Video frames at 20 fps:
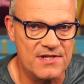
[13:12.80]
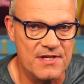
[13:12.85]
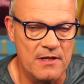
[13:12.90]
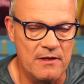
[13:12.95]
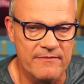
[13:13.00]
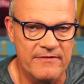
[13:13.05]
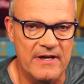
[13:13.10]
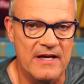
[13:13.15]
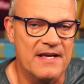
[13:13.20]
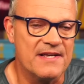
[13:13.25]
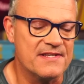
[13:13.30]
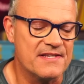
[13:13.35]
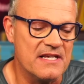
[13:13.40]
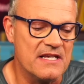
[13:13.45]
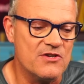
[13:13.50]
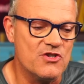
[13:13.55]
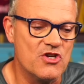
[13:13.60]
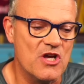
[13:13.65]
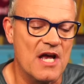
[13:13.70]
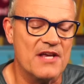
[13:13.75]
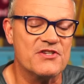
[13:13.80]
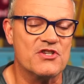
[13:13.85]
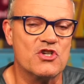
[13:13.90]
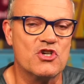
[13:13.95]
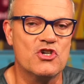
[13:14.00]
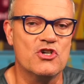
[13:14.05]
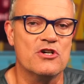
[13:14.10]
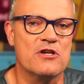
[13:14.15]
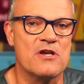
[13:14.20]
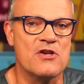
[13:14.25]
Silva, as he
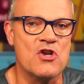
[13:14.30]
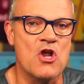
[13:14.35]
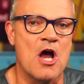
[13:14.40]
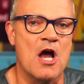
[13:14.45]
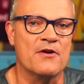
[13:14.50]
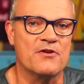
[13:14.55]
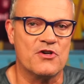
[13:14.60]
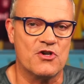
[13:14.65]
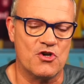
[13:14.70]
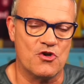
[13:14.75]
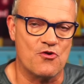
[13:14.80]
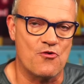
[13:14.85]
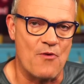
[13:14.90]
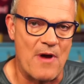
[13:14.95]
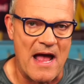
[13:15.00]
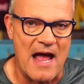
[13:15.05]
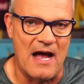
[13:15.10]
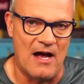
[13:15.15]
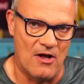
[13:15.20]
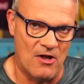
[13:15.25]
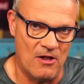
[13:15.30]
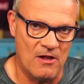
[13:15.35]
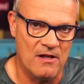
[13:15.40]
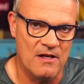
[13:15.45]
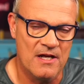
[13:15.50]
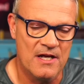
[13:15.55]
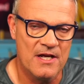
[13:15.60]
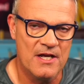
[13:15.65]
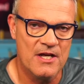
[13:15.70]
just could not corral